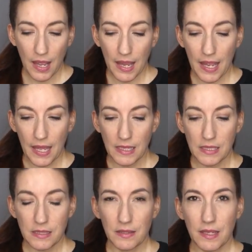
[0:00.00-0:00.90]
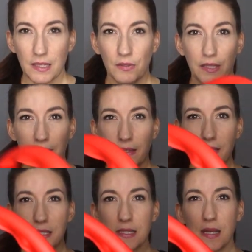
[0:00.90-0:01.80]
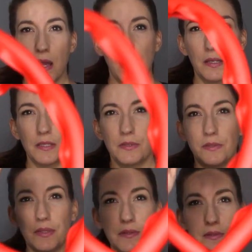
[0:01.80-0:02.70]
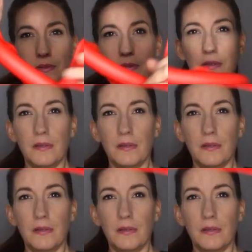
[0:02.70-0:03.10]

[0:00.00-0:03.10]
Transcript: And they look like this. So you can see.